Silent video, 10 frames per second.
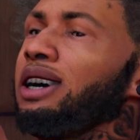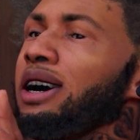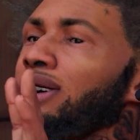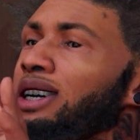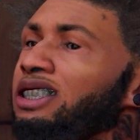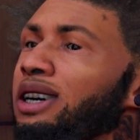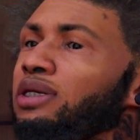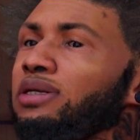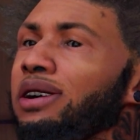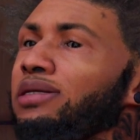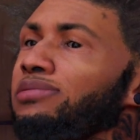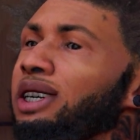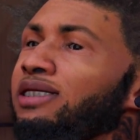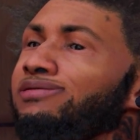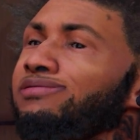All that sounds great,
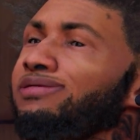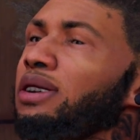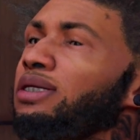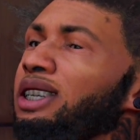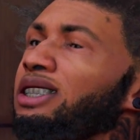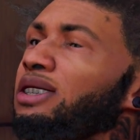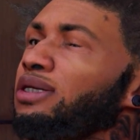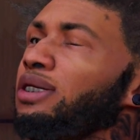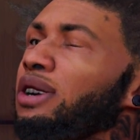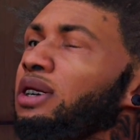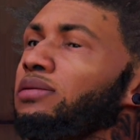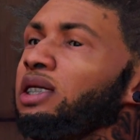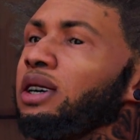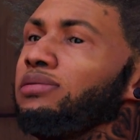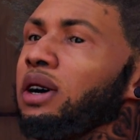but don't you think it's a little too early to be
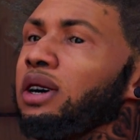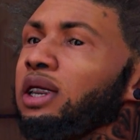talking about all